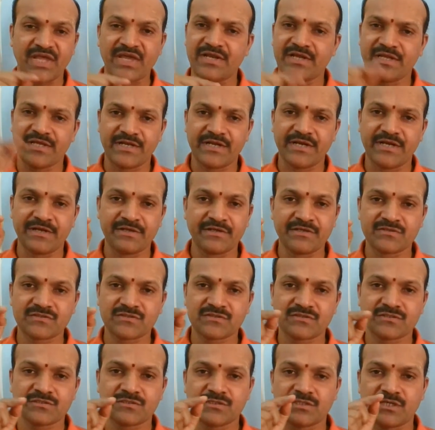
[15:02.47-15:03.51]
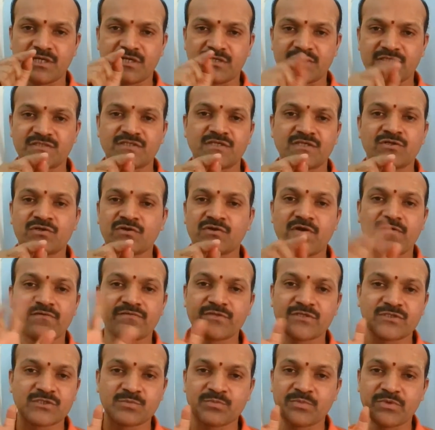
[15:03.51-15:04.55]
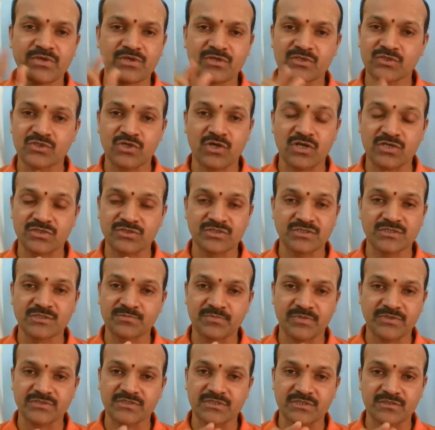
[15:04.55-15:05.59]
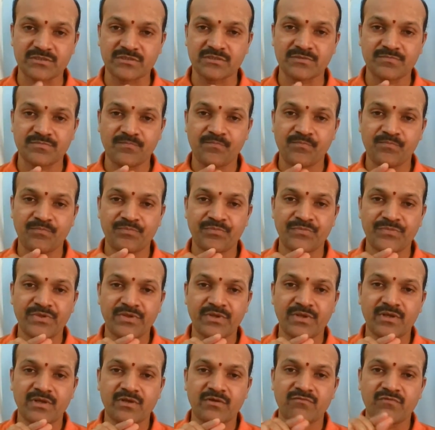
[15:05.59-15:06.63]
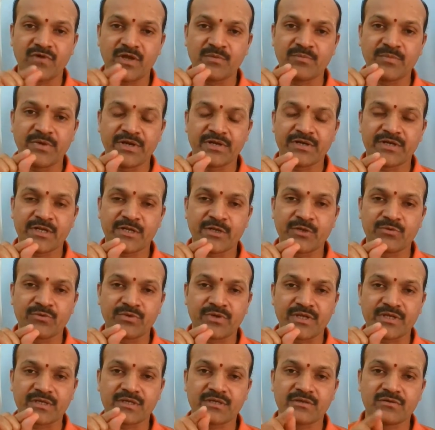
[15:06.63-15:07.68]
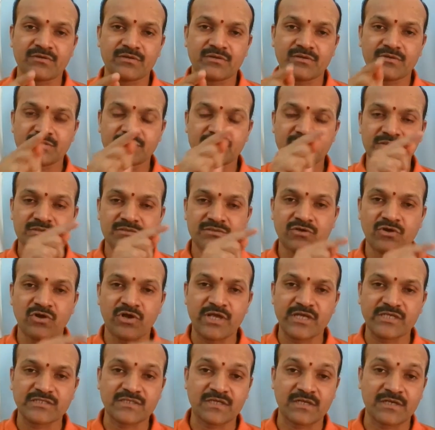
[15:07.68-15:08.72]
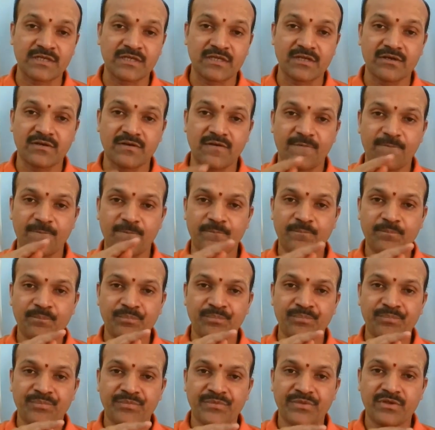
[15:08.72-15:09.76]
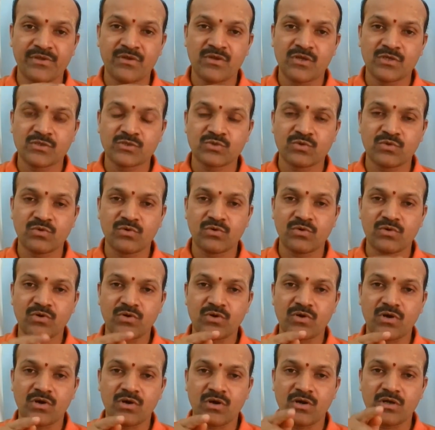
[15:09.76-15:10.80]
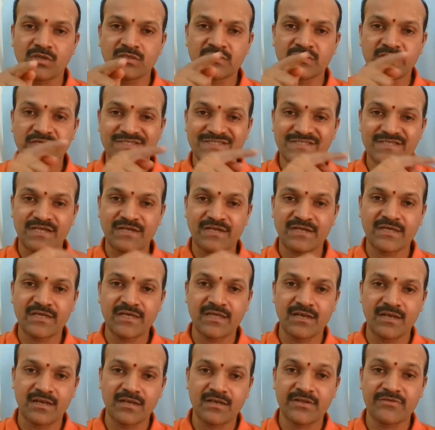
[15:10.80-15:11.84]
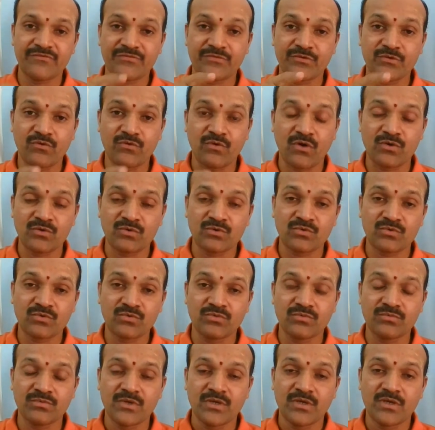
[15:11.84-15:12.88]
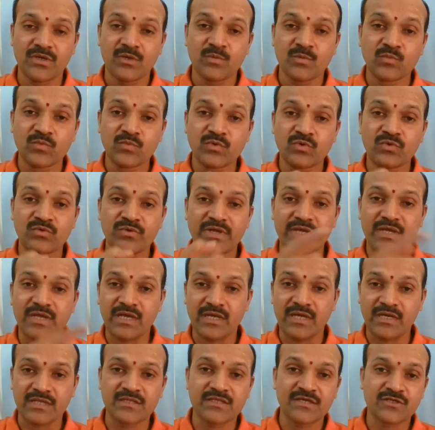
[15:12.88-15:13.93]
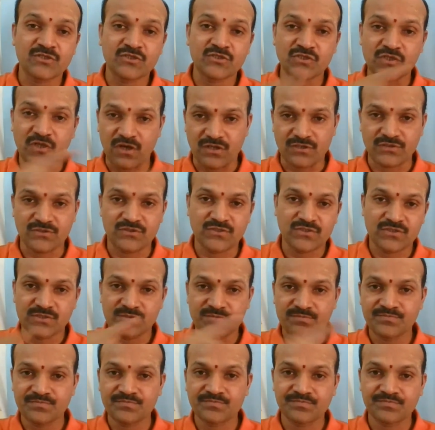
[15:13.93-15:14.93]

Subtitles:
any radius at the center of the sphere, charge is present. 1 meter you take, draw a circle. So on that circle, if you want to move another charge,